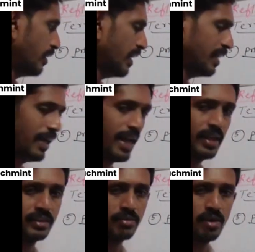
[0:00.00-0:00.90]
that
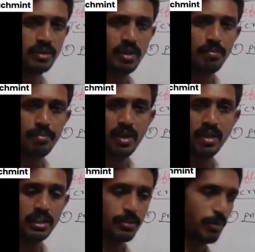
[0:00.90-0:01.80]
line is called as the
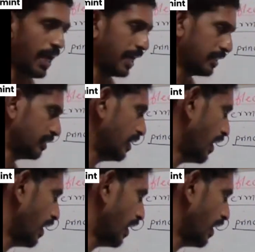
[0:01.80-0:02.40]
principal axis.